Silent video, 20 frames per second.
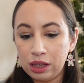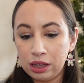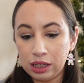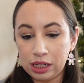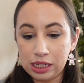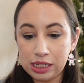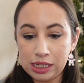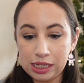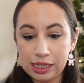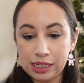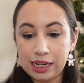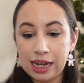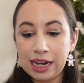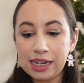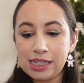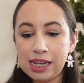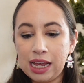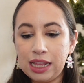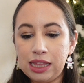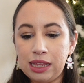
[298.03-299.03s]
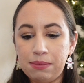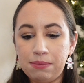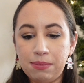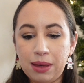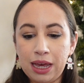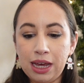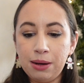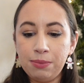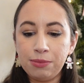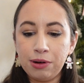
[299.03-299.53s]
Let's see, next I had the
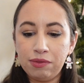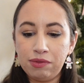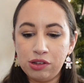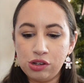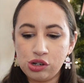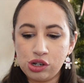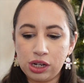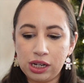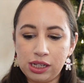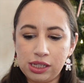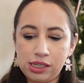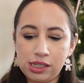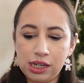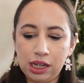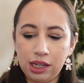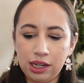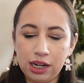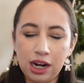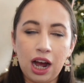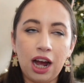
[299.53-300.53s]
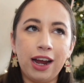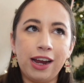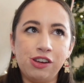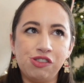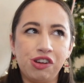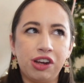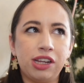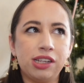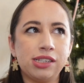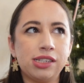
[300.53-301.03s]
Makeup Revolution Conceal and
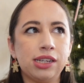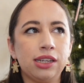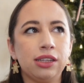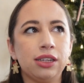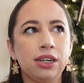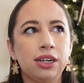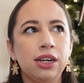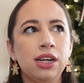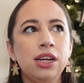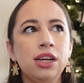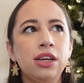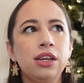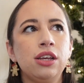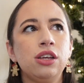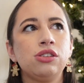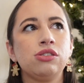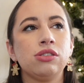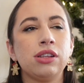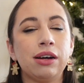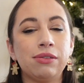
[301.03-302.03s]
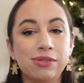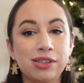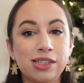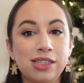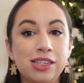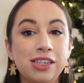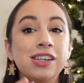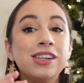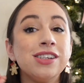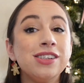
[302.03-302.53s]
Hydrate Concealer. So that was
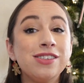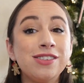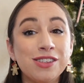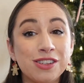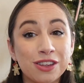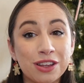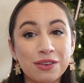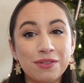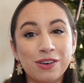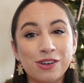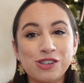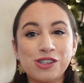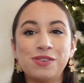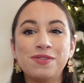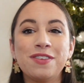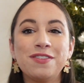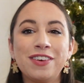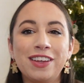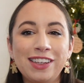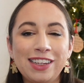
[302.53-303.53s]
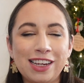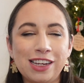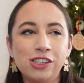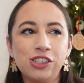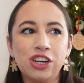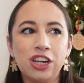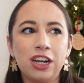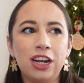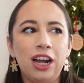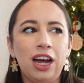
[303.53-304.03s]
the concealer version of the
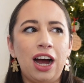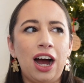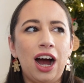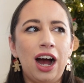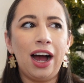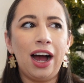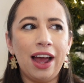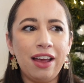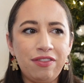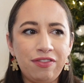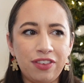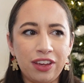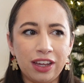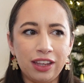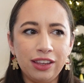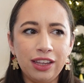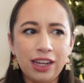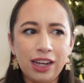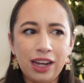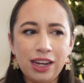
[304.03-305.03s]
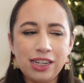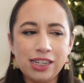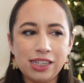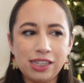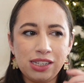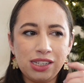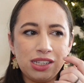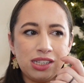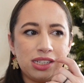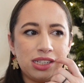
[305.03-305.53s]
foundation. I feel like I
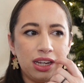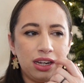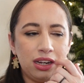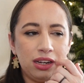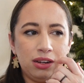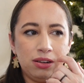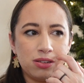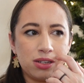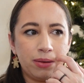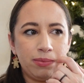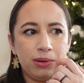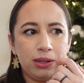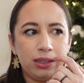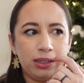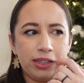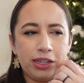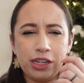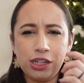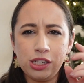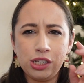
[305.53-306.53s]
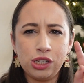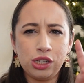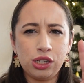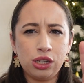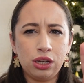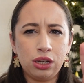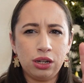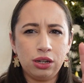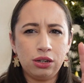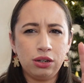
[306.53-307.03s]
did use up at
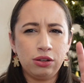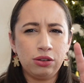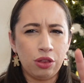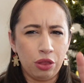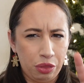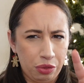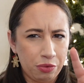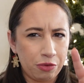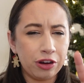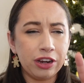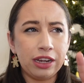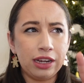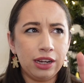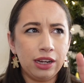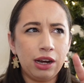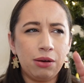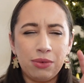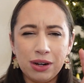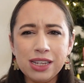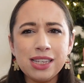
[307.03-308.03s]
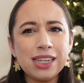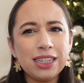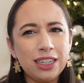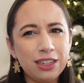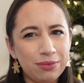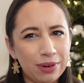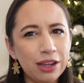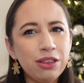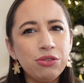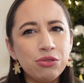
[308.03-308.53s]
least three. I wanna say
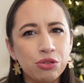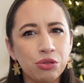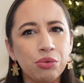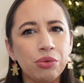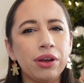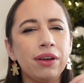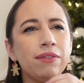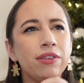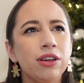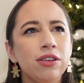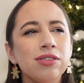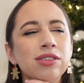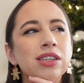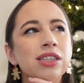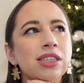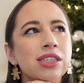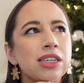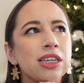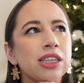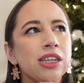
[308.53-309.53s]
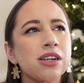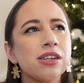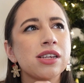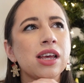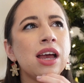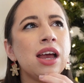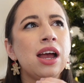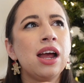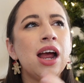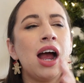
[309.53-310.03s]
I went through three of those concealers.
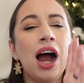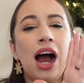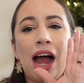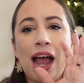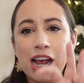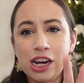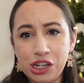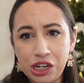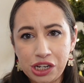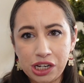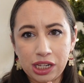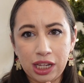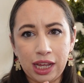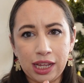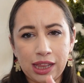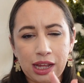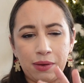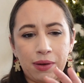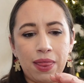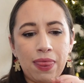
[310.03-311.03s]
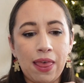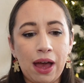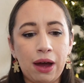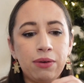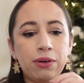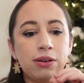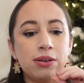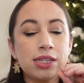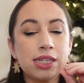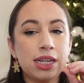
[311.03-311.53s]
I actually did like that one. That
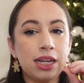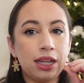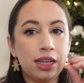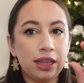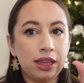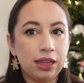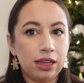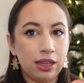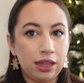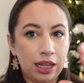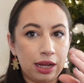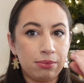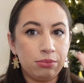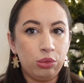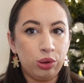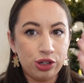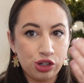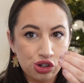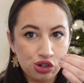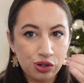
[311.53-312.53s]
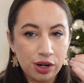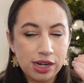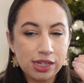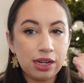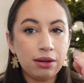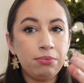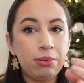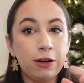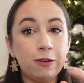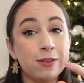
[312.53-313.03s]
one was like
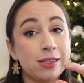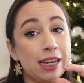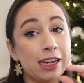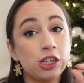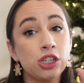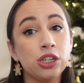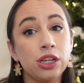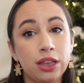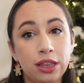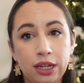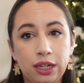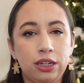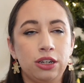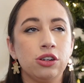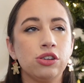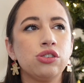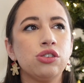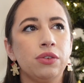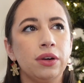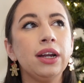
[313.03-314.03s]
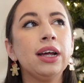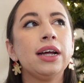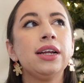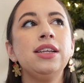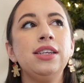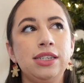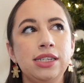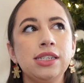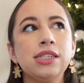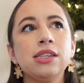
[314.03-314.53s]
moisturizing, but it was actually thicker. So it had
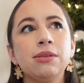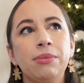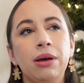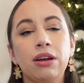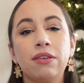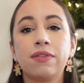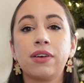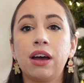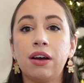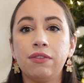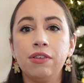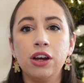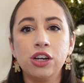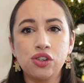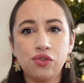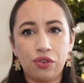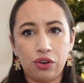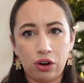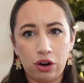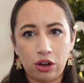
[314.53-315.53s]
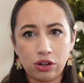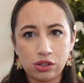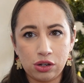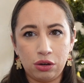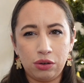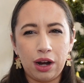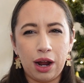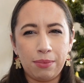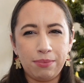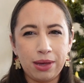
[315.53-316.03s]
a decent amount of coverage for also
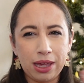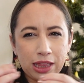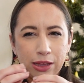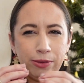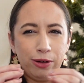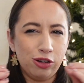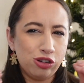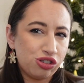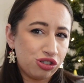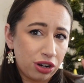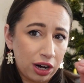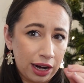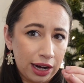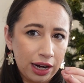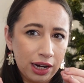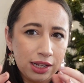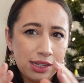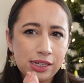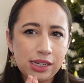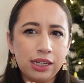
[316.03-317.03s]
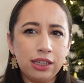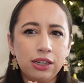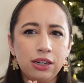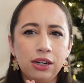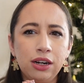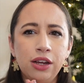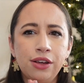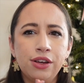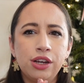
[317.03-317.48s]
not being the most drying concealer.